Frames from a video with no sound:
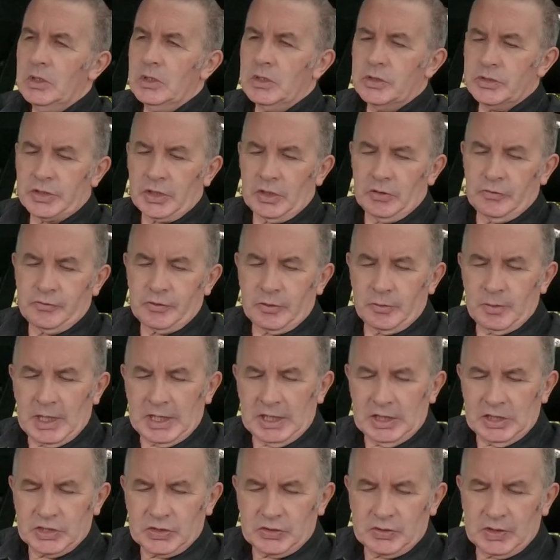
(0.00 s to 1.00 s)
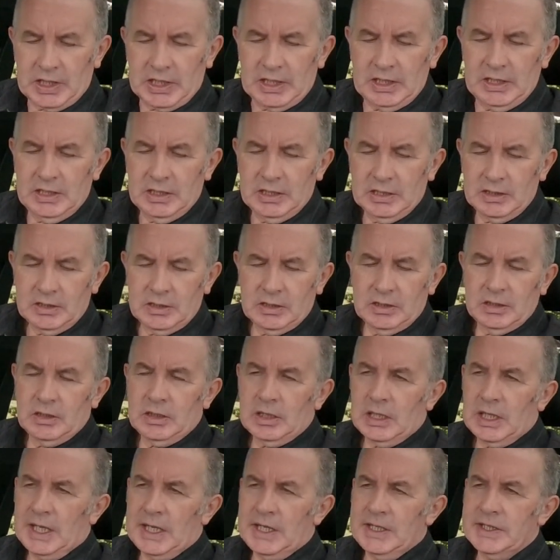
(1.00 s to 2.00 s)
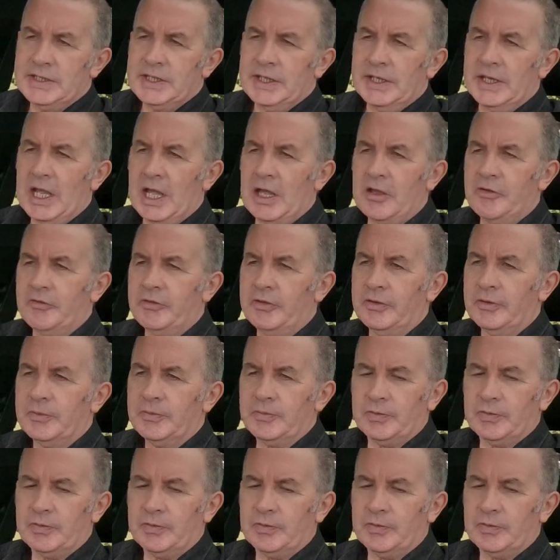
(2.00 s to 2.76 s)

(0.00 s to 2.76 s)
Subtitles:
So from any screen into nav,